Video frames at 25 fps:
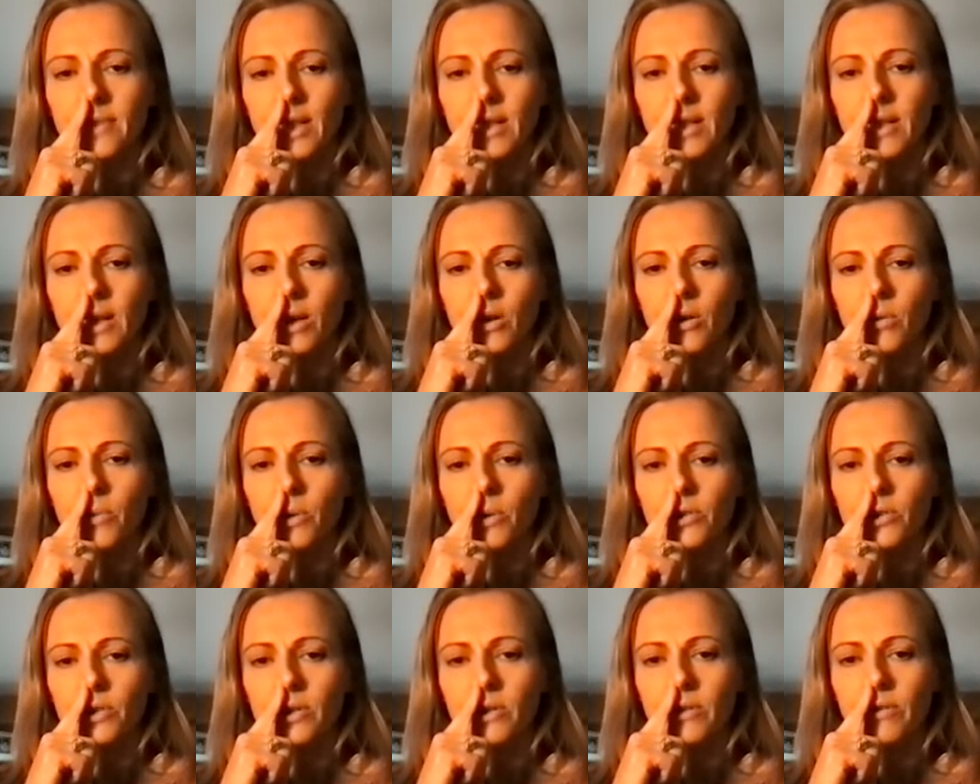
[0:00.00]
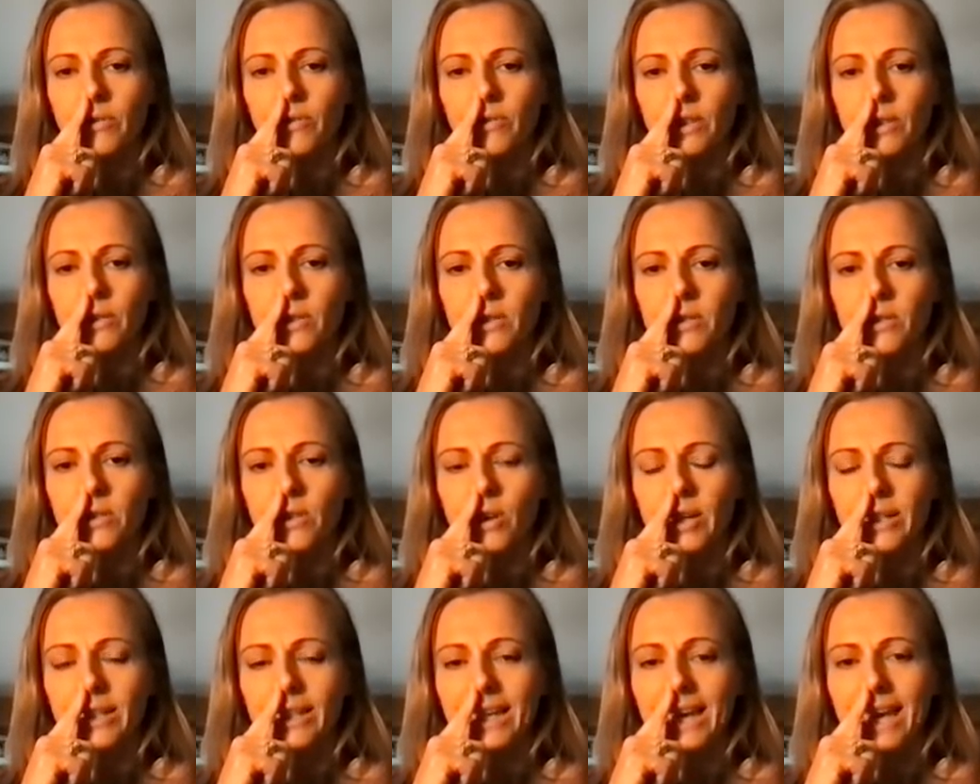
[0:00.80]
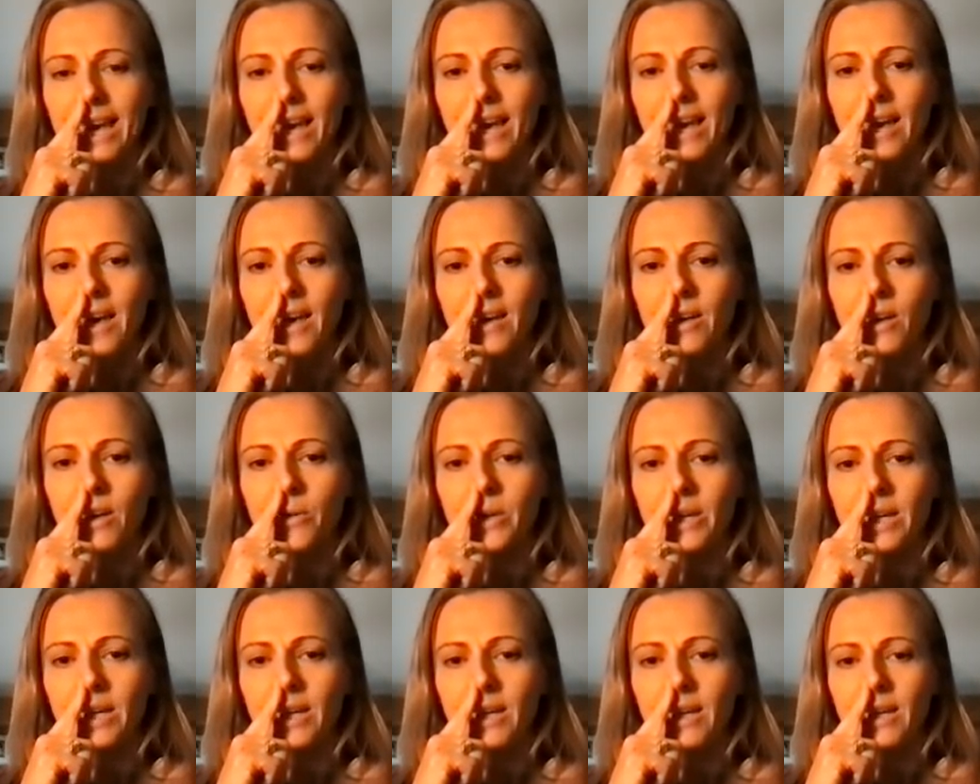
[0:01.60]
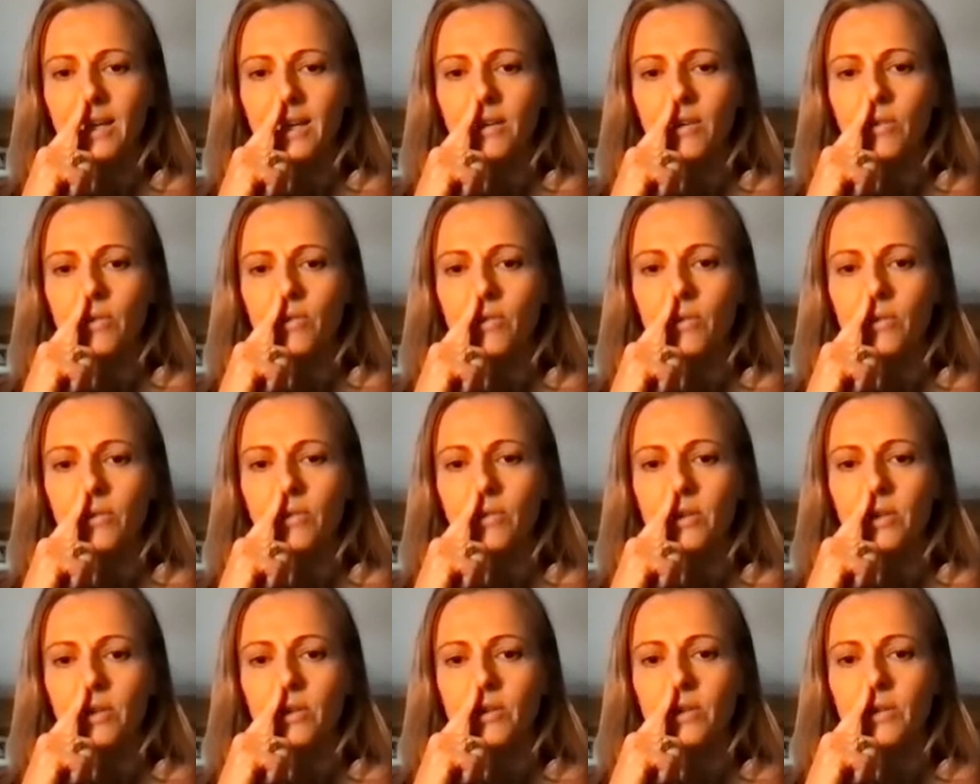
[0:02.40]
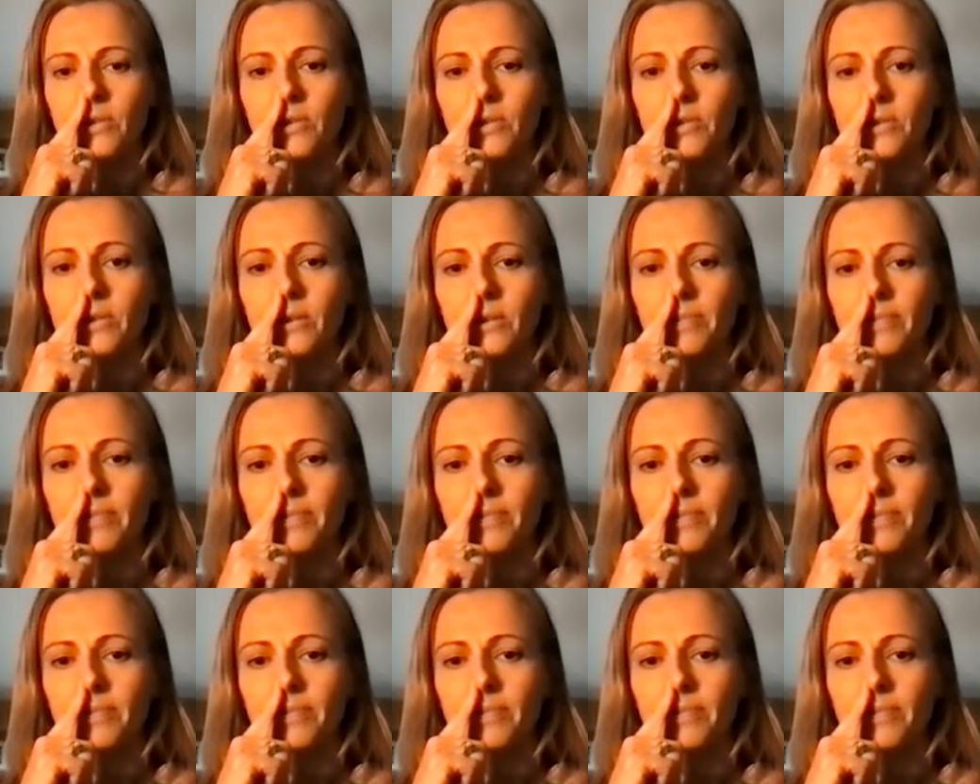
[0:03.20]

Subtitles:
Now I want you to feel the slightly air going in through the nose